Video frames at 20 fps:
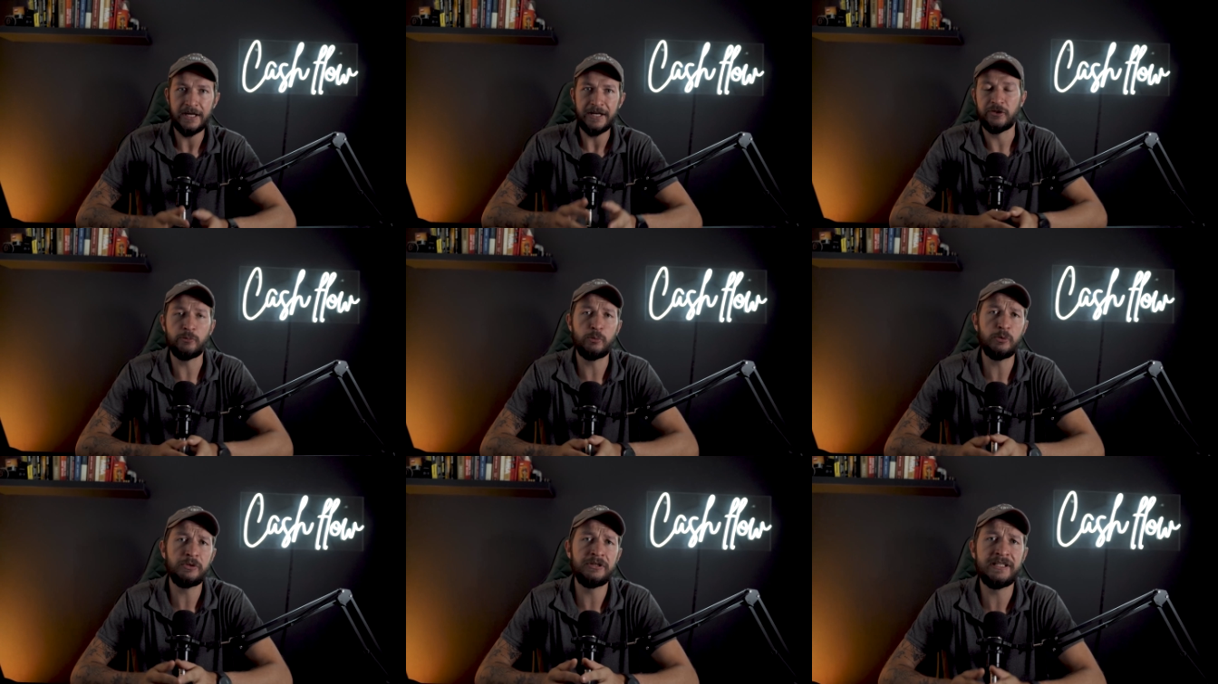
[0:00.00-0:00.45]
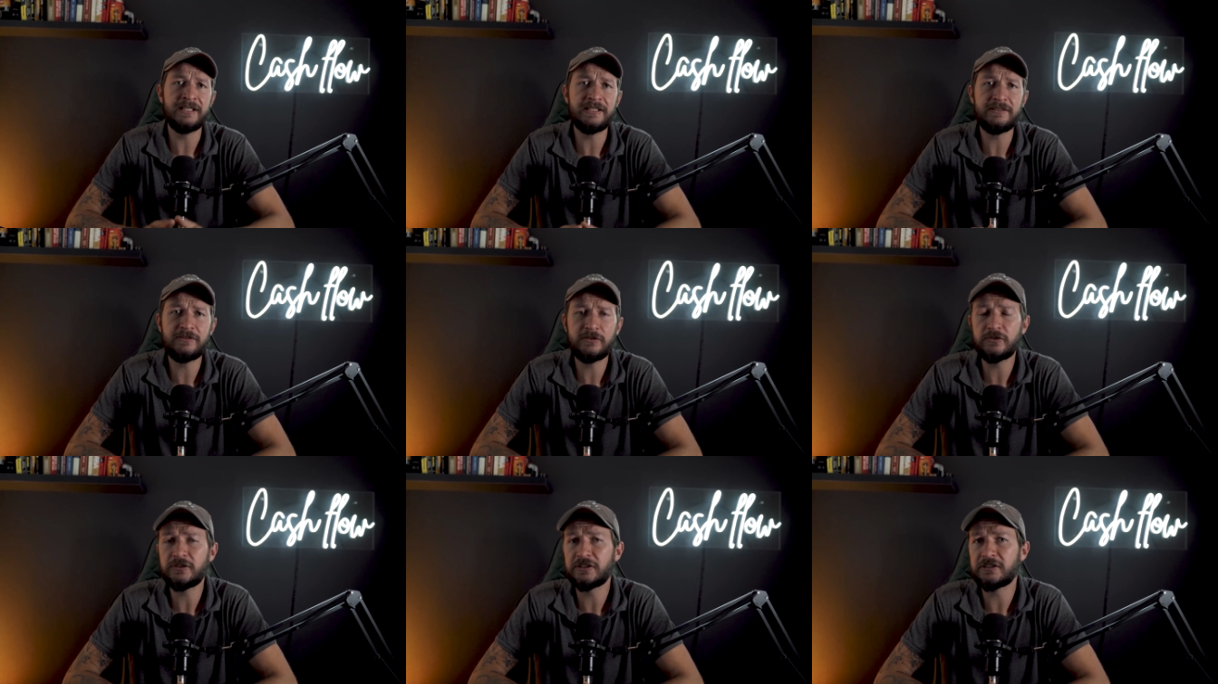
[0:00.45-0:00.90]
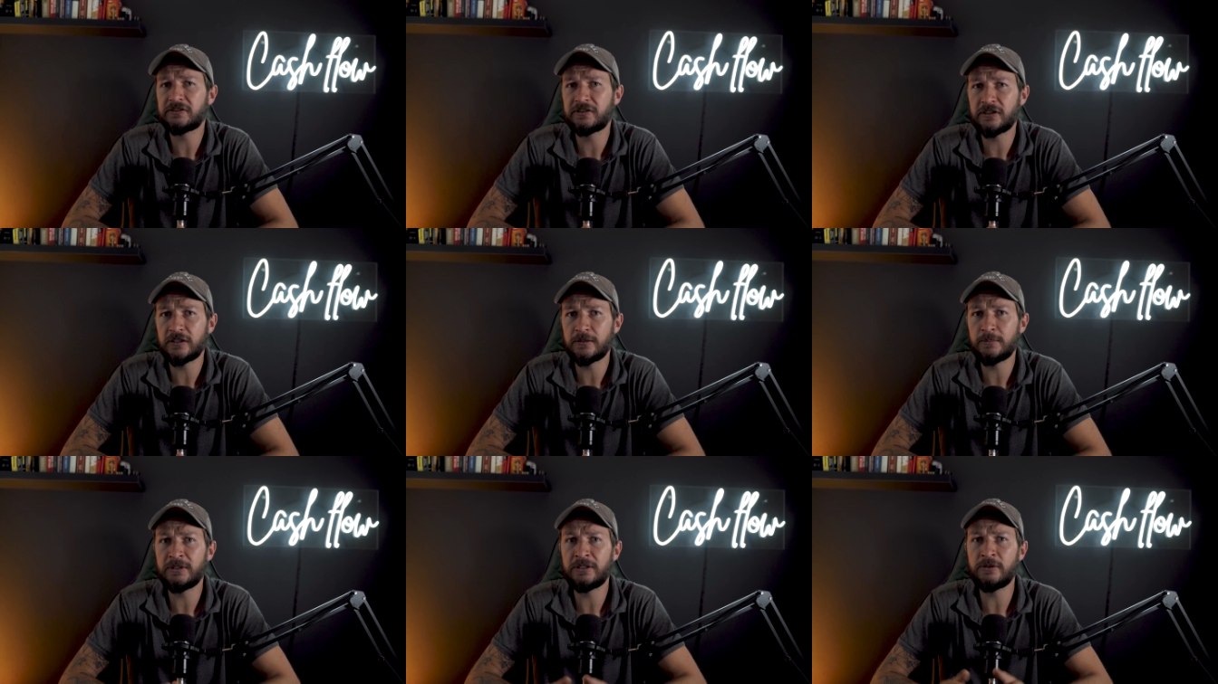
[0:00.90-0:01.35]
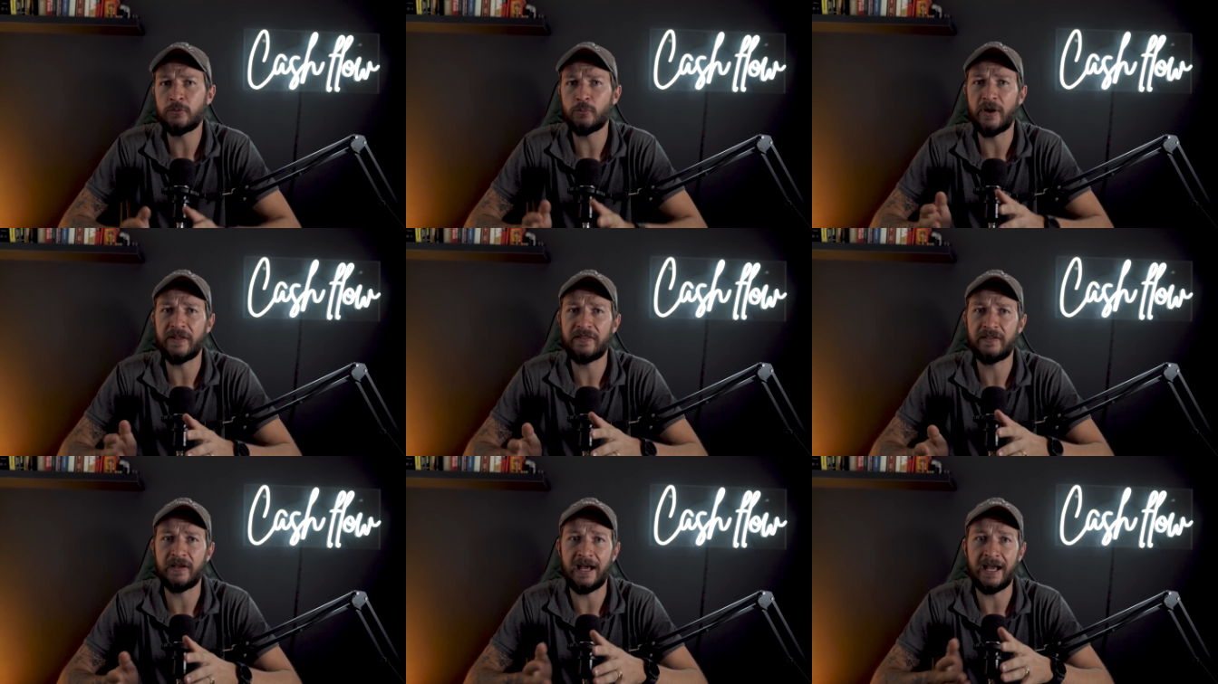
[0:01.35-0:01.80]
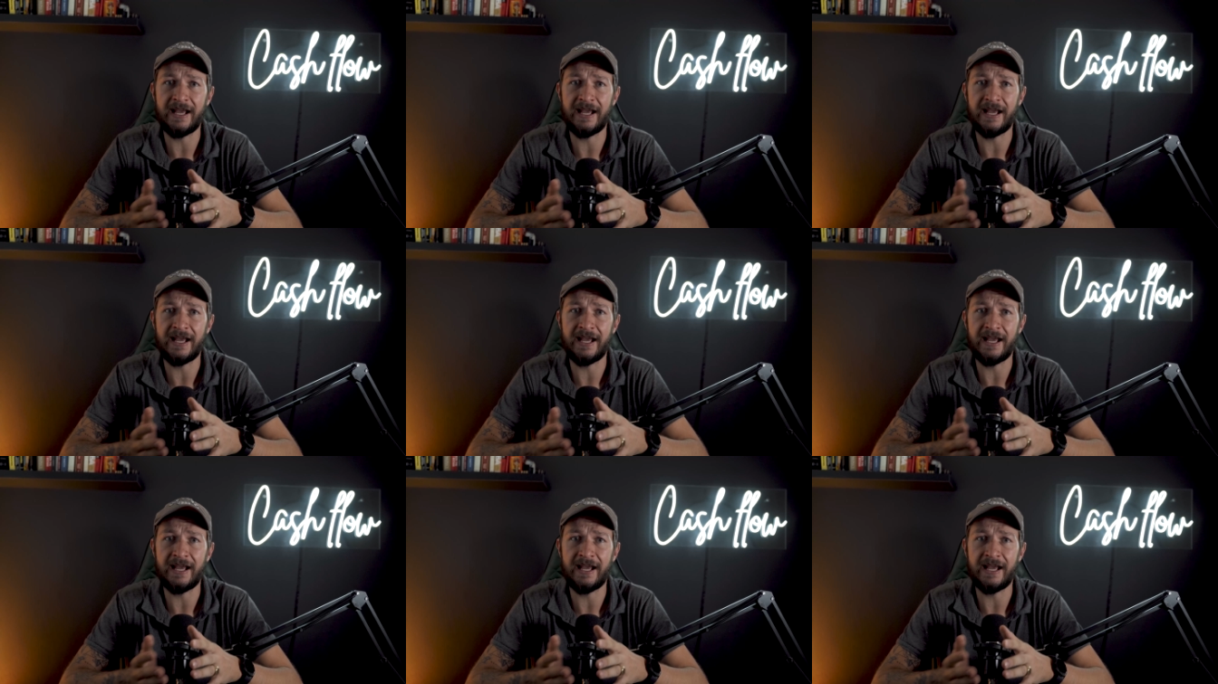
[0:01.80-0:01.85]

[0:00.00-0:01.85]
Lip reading: you will need to determine whether